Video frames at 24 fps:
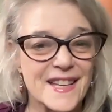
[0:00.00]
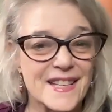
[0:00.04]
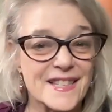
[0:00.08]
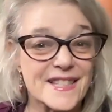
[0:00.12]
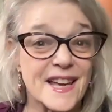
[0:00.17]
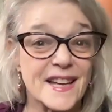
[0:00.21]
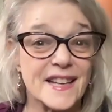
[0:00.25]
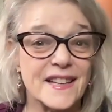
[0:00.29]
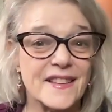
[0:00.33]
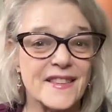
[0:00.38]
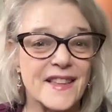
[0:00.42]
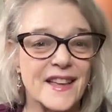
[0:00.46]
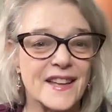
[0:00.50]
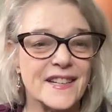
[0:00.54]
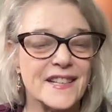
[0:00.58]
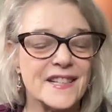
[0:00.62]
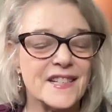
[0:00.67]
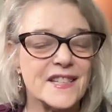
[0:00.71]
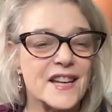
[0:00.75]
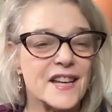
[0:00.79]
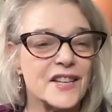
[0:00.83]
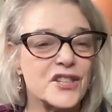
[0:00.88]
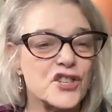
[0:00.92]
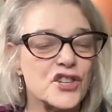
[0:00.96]
Setting that
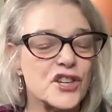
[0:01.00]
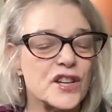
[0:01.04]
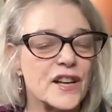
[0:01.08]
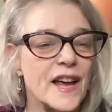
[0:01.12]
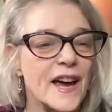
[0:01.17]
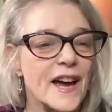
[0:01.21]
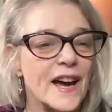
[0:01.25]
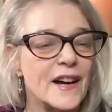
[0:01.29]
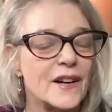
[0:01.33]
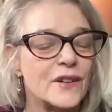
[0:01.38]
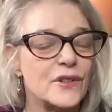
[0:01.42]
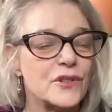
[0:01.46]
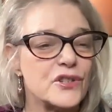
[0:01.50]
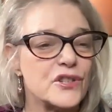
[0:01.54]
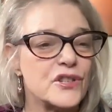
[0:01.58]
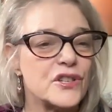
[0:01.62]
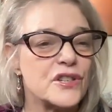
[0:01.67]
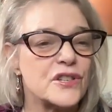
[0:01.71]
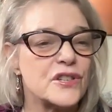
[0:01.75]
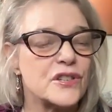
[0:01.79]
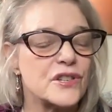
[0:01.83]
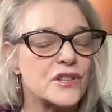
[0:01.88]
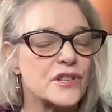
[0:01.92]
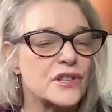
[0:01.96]
intention out,
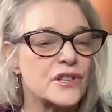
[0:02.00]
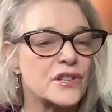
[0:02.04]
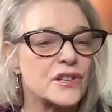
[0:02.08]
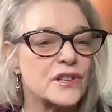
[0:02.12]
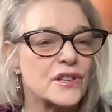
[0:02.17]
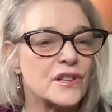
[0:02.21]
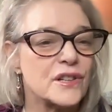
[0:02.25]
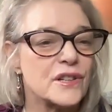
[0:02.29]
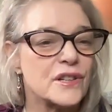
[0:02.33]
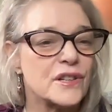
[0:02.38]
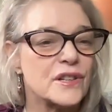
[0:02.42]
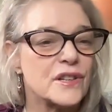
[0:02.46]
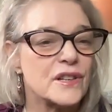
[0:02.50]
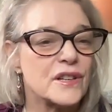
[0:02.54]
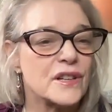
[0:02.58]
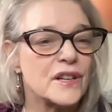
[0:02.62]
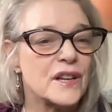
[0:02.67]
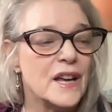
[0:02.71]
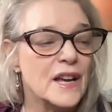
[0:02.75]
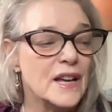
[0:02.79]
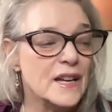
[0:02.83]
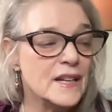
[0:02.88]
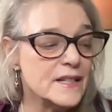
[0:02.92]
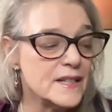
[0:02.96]

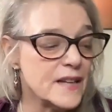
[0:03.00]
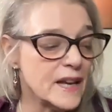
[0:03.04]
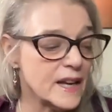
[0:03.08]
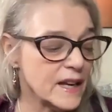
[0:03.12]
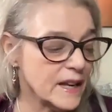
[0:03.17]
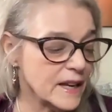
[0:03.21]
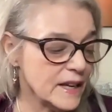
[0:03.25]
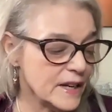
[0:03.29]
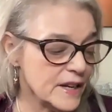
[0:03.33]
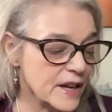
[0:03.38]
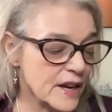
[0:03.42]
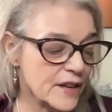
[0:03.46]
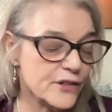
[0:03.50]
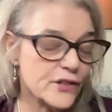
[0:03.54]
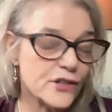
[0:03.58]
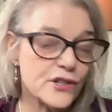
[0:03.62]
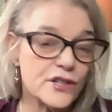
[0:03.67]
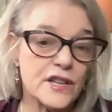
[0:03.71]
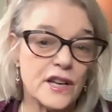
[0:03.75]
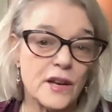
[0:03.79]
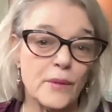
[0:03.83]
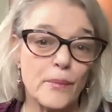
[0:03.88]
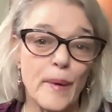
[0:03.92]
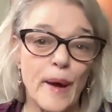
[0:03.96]
taking another
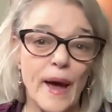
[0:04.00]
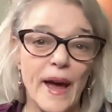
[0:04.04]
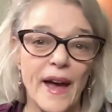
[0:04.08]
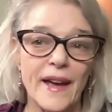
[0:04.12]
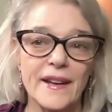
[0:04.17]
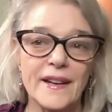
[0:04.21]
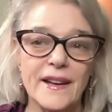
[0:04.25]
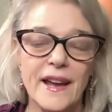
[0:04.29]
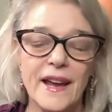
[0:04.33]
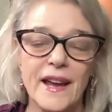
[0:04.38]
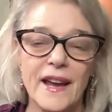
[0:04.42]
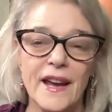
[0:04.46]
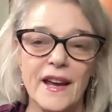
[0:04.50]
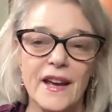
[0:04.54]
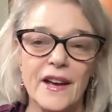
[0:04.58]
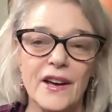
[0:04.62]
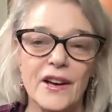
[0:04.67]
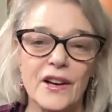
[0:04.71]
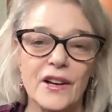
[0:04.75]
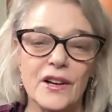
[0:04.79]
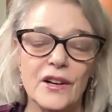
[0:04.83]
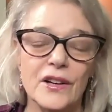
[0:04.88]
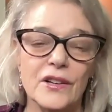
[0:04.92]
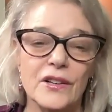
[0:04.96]
deep
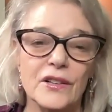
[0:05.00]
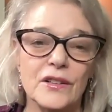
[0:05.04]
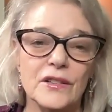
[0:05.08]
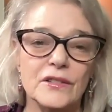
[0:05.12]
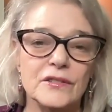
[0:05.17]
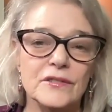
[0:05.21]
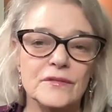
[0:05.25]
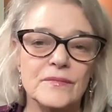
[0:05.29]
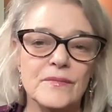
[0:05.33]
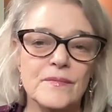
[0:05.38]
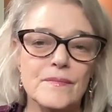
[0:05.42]
inhale